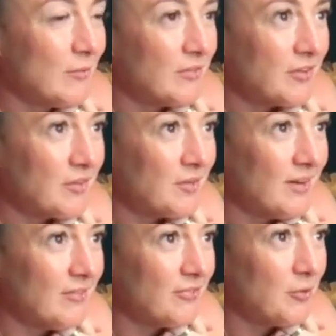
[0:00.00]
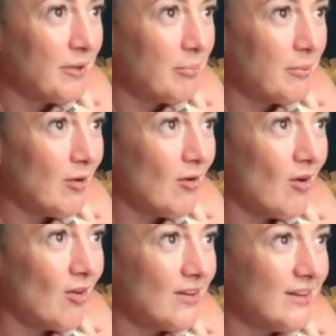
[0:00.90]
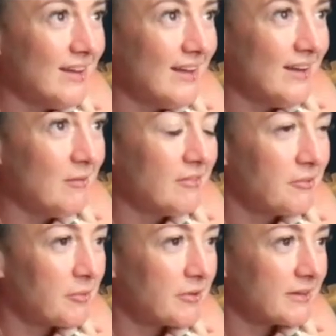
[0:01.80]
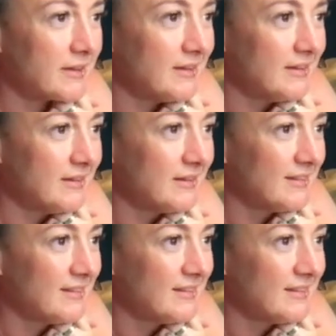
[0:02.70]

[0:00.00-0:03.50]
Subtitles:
Oh, we've got quite a few people on. Hello, everybody.